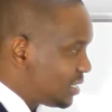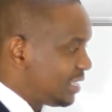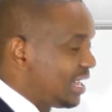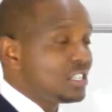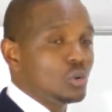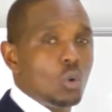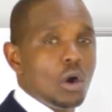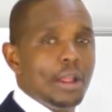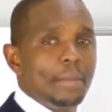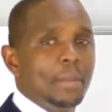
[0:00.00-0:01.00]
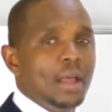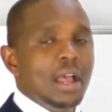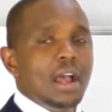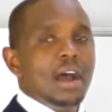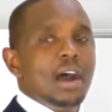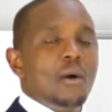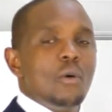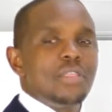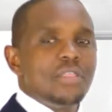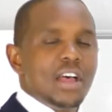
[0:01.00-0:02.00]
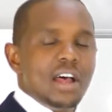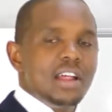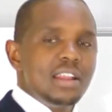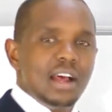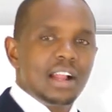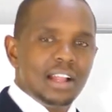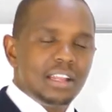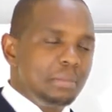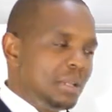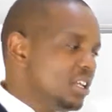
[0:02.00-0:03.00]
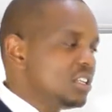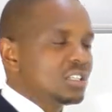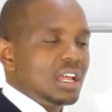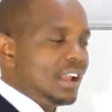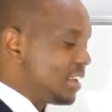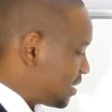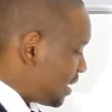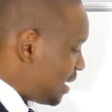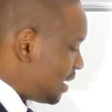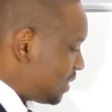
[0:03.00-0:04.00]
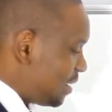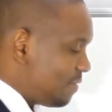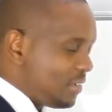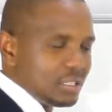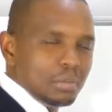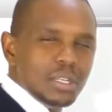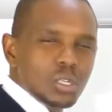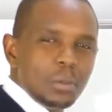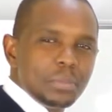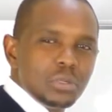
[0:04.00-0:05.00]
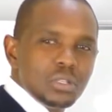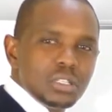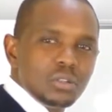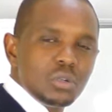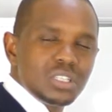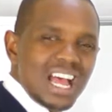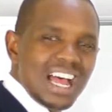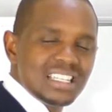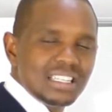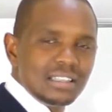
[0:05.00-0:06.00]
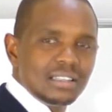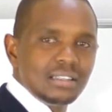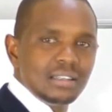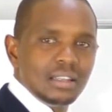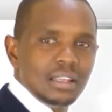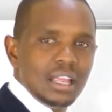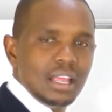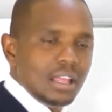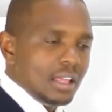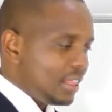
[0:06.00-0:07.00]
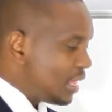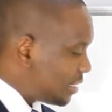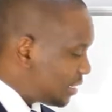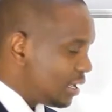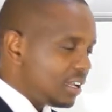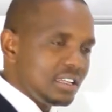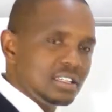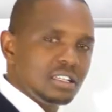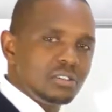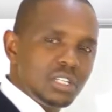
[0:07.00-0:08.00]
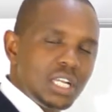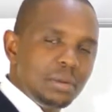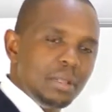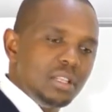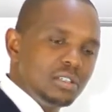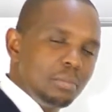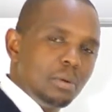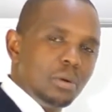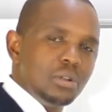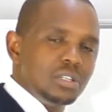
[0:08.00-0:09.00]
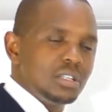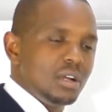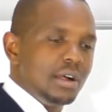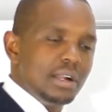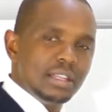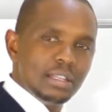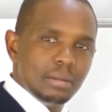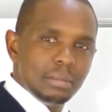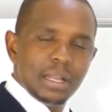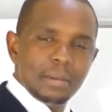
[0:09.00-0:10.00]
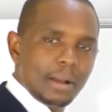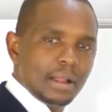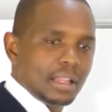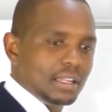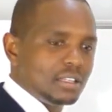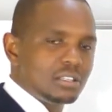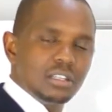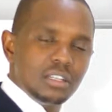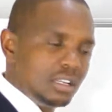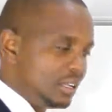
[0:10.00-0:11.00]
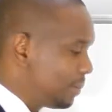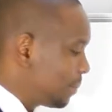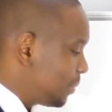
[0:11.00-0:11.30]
And that's why our third academy is understanding the investment options, those assets, the shares, the treasury bills, the bonds, the money markets, the